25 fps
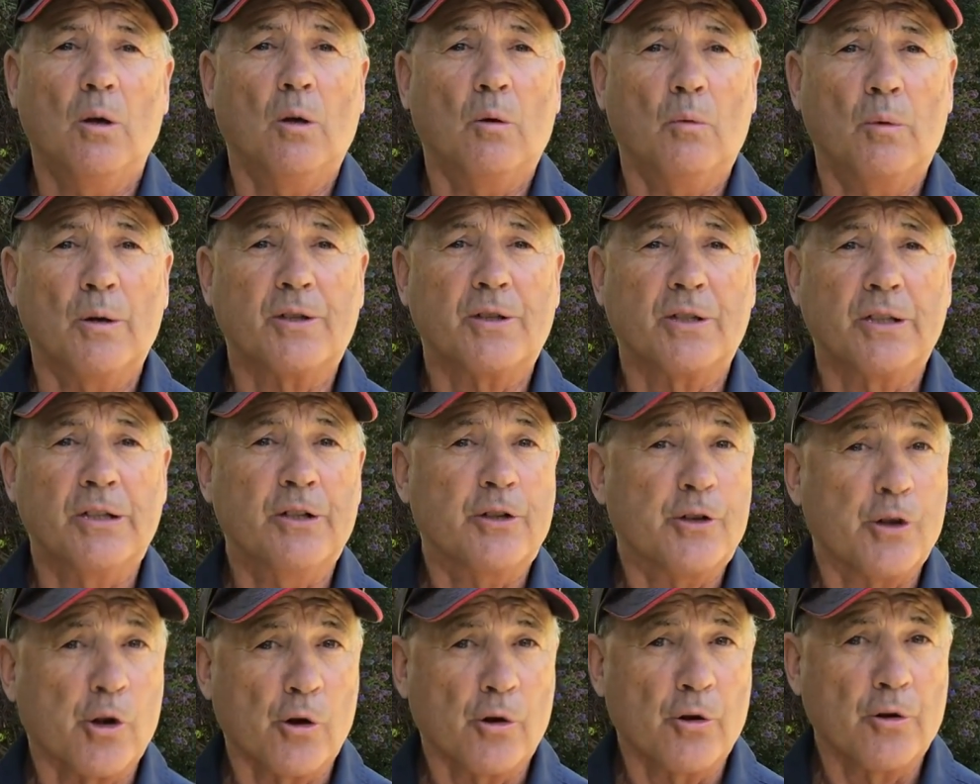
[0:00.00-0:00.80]
which in
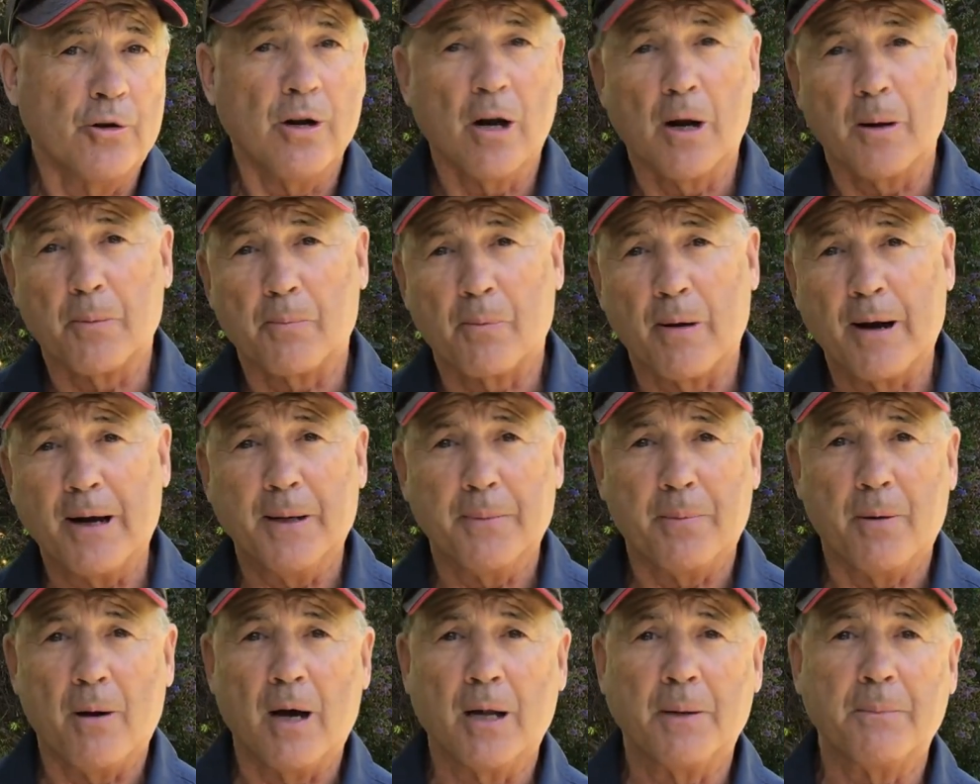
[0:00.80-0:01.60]
turn are preyed
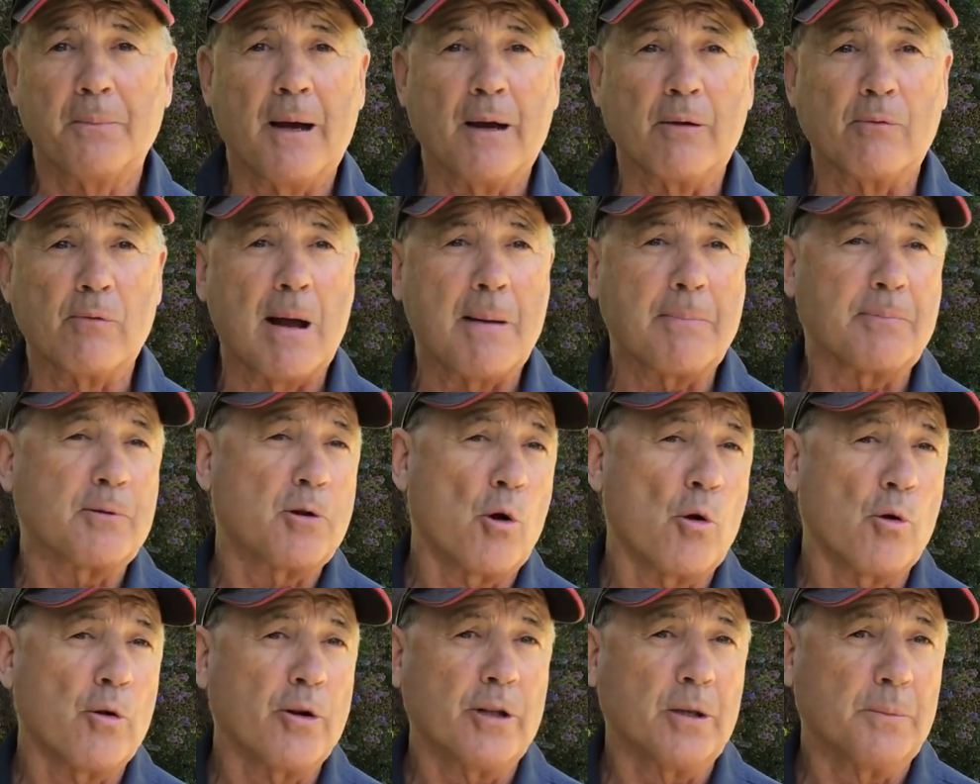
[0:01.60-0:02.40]
upon by
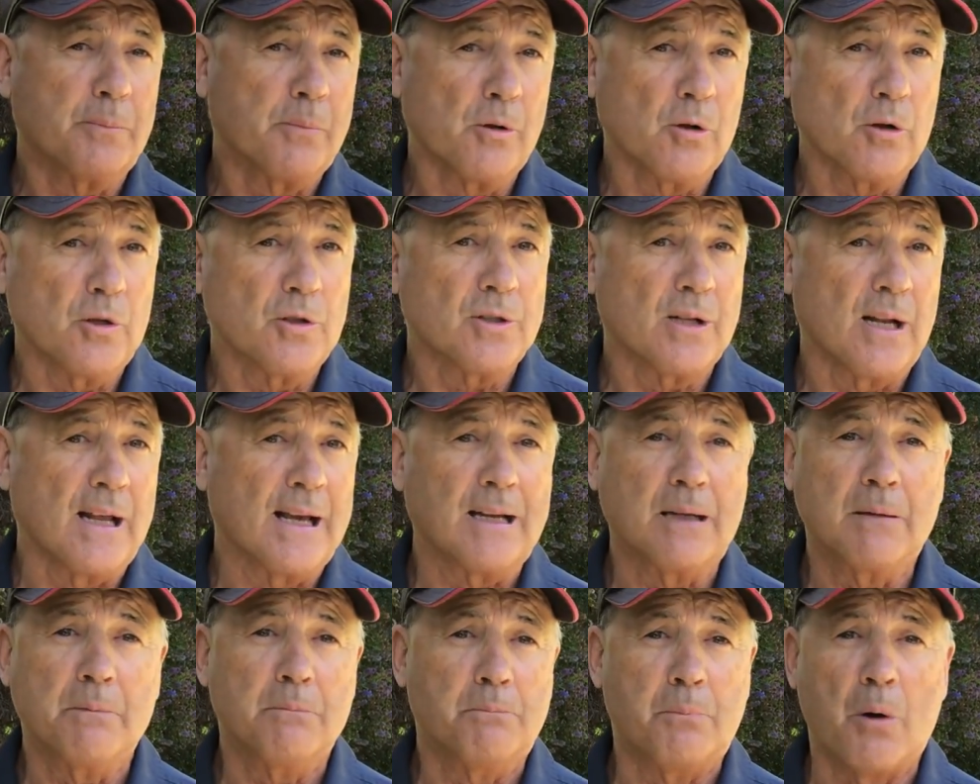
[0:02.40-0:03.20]
raptorial birds
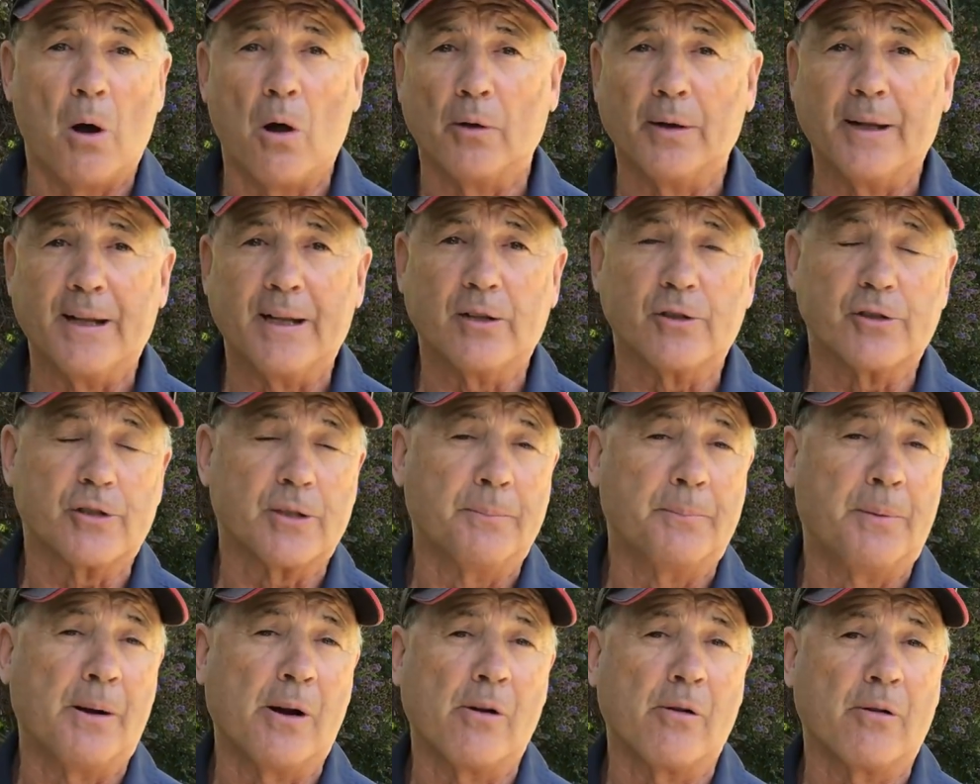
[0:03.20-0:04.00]
like bald eagles
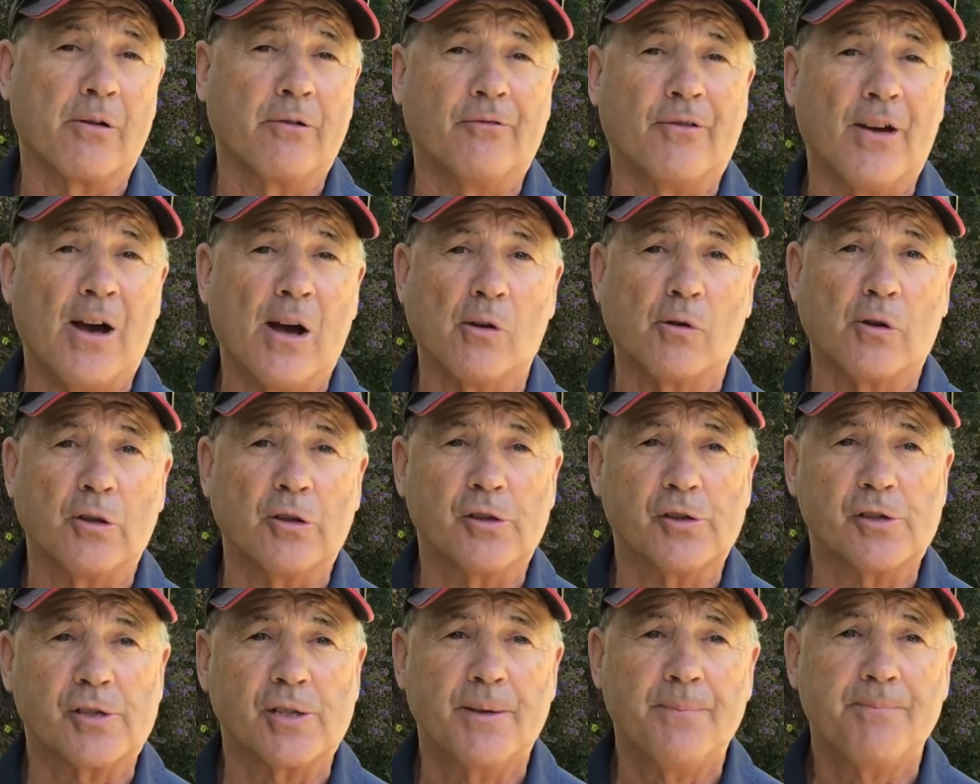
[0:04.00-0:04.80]
and peregrine
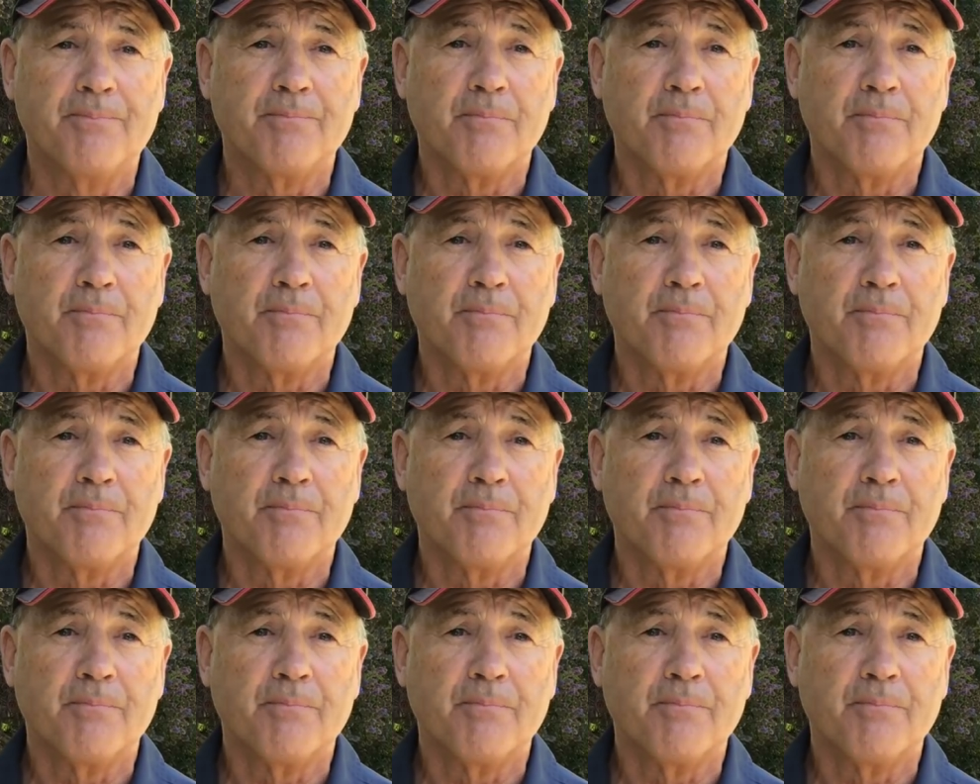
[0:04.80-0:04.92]
falcons,